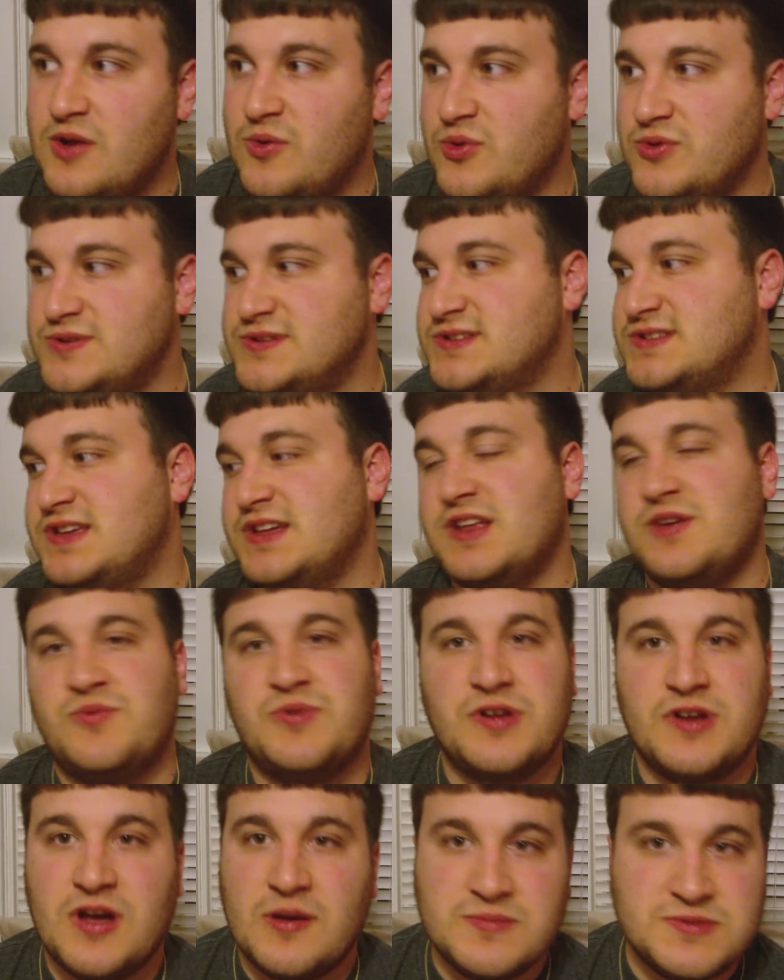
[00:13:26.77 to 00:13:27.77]
We'll just get it
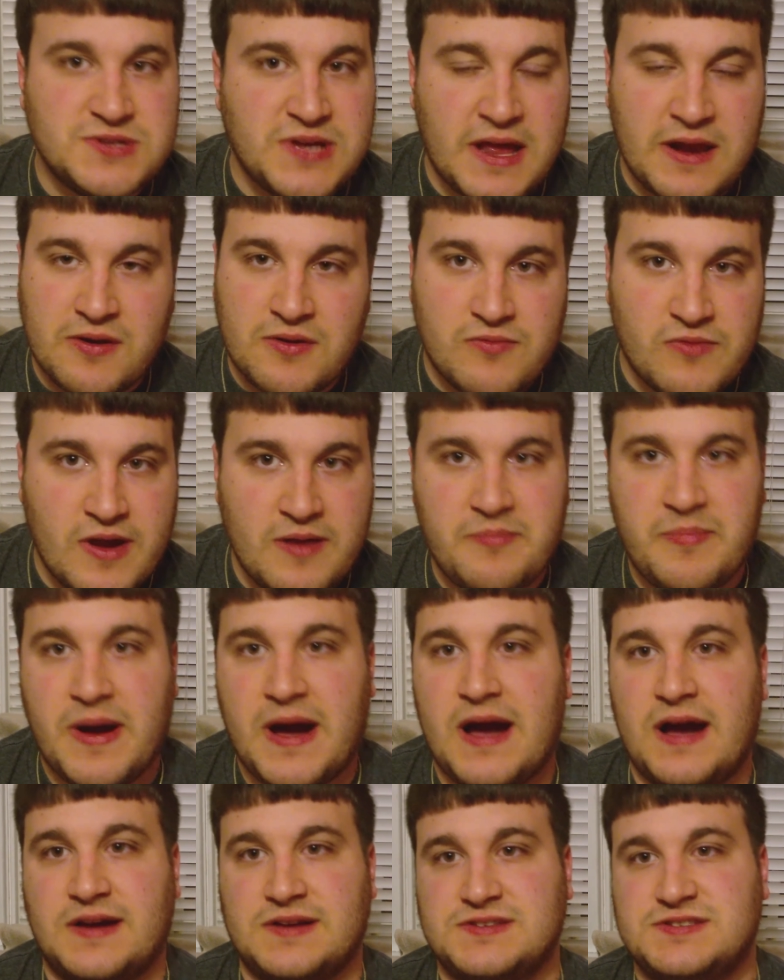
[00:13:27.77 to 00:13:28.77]
when it comes out on
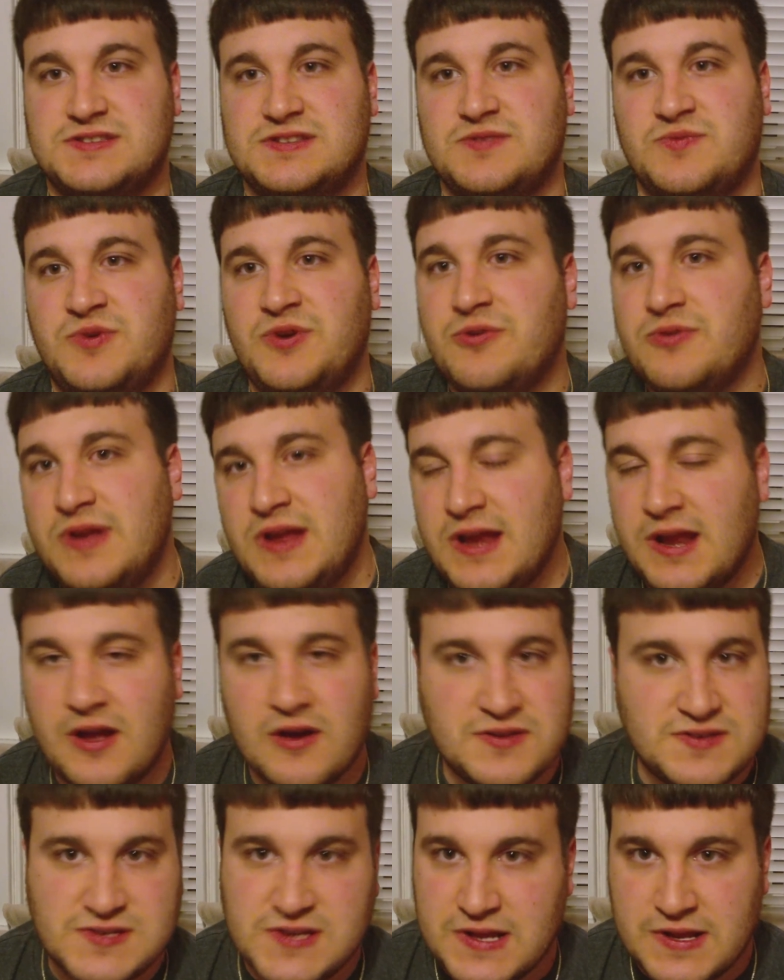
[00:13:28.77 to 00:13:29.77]
Redbox. We don't need to
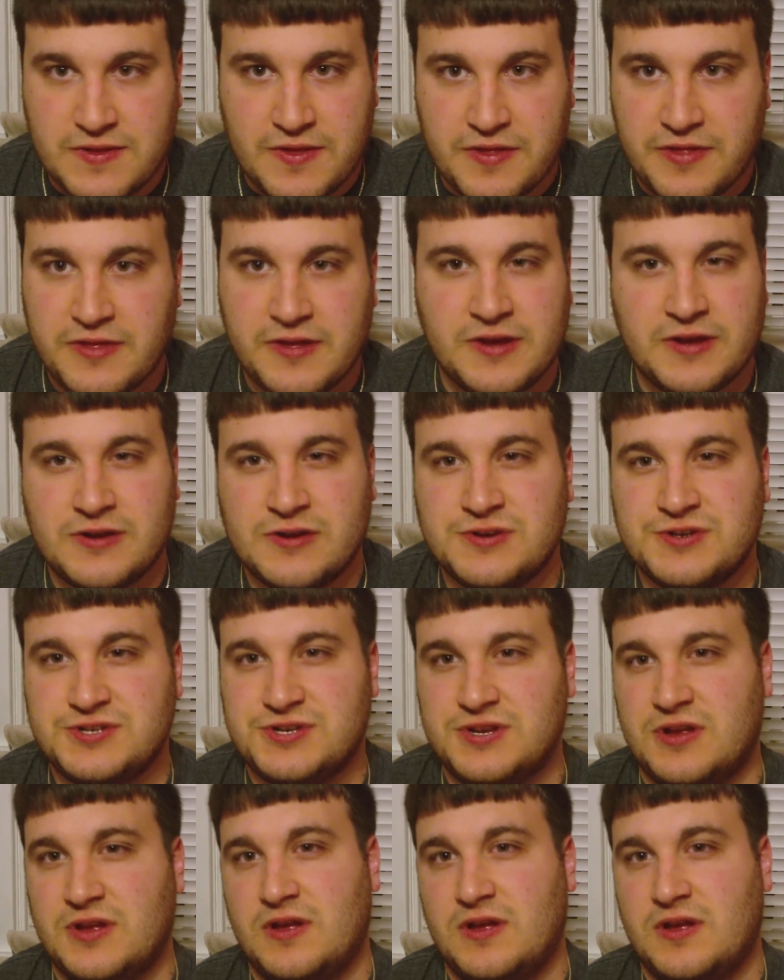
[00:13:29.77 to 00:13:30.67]
go see it in the theaters.